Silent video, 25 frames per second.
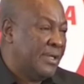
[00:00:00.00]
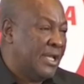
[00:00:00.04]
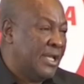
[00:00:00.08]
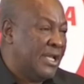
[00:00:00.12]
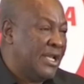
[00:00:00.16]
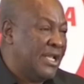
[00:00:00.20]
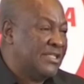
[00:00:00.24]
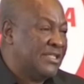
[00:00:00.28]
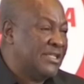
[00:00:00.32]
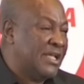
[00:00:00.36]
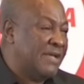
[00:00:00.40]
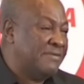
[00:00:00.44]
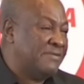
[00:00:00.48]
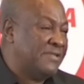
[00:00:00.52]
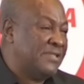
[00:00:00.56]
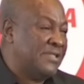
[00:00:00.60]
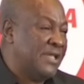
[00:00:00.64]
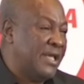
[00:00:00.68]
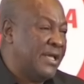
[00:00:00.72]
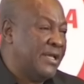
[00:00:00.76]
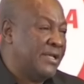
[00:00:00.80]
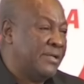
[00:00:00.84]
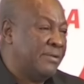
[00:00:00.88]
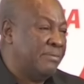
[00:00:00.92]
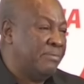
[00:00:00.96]
And as I've
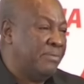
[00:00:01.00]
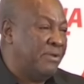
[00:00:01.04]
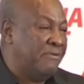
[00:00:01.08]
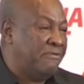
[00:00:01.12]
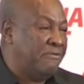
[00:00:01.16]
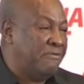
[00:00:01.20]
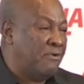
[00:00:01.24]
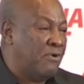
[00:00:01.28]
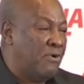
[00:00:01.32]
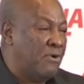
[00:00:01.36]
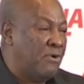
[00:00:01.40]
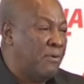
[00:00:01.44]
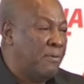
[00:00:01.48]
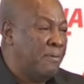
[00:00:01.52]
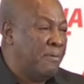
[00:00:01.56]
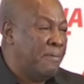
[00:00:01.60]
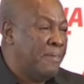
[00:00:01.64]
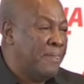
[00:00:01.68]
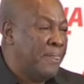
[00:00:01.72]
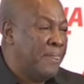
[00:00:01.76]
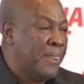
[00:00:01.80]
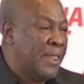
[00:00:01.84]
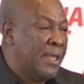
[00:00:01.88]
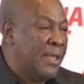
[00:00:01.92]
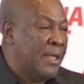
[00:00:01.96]
said before,
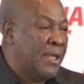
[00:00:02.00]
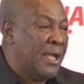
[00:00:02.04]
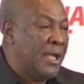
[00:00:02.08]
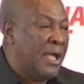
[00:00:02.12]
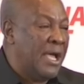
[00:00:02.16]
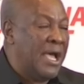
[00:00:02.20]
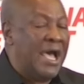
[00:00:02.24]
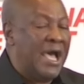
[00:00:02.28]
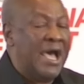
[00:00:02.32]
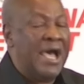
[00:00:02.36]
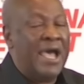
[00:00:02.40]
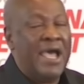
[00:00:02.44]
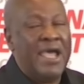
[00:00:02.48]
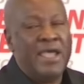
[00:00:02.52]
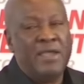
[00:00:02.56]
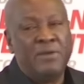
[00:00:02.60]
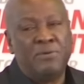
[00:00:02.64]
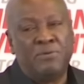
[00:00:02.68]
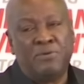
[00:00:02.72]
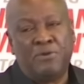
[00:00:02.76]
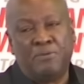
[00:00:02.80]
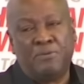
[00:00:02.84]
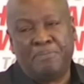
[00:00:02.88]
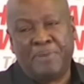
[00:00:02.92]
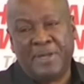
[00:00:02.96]
I
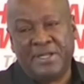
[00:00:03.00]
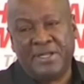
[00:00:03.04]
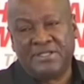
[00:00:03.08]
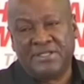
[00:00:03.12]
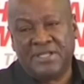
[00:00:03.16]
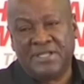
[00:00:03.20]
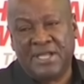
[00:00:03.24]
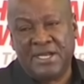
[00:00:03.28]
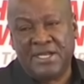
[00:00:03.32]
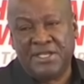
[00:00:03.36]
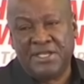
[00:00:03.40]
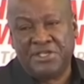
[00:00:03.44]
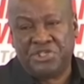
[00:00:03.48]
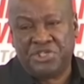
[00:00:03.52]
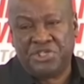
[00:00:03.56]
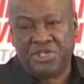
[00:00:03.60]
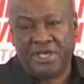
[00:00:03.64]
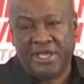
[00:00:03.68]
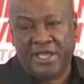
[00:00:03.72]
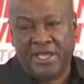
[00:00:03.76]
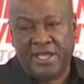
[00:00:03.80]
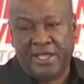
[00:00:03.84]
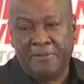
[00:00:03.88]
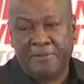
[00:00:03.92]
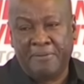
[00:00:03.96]
will personally
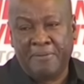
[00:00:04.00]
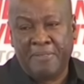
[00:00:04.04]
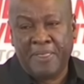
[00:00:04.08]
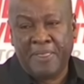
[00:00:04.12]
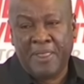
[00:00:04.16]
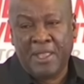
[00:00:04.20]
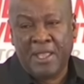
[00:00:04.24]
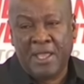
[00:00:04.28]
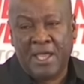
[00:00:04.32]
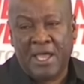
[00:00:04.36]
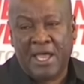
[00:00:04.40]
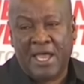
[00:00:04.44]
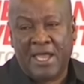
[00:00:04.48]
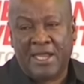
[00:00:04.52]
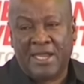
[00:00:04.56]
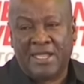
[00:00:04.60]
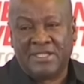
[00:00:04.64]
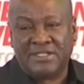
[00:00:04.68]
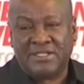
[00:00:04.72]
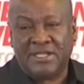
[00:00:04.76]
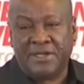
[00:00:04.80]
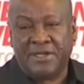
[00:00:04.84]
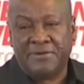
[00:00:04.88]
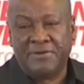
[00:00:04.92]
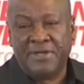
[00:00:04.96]
chair an
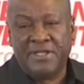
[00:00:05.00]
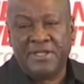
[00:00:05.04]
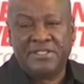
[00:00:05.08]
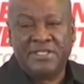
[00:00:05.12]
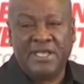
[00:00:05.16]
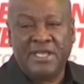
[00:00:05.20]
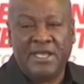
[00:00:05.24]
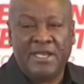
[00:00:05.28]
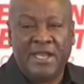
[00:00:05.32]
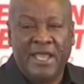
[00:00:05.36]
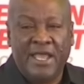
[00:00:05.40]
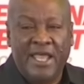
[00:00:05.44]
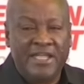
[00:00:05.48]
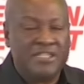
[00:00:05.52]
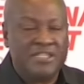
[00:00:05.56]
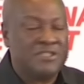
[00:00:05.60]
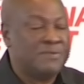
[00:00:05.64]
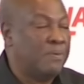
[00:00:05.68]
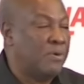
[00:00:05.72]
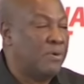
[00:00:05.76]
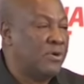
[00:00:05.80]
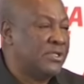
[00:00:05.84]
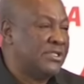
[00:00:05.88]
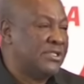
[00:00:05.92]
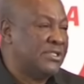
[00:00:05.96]
accelerated
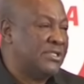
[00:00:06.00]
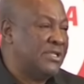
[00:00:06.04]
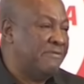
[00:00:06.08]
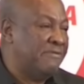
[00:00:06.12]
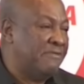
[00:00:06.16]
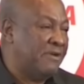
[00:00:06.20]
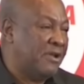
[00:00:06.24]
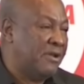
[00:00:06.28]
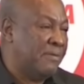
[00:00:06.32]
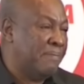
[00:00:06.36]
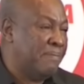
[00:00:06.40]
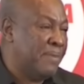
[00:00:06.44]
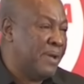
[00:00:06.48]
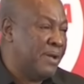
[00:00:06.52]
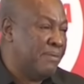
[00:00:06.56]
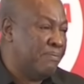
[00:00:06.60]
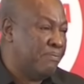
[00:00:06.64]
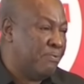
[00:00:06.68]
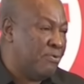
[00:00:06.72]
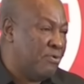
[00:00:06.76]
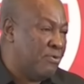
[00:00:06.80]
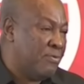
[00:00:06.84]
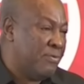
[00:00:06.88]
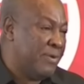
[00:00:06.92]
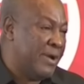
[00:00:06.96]
exports
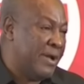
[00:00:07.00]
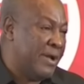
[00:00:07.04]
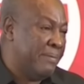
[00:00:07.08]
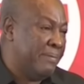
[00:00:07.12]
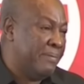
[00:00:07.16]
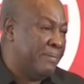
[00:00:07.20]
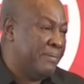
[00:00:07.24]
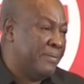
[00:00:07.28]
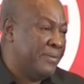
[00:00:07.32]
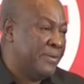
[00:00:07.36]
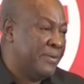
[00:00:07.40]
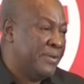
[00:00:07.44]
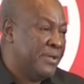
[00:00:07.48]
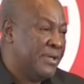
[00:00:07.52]
development program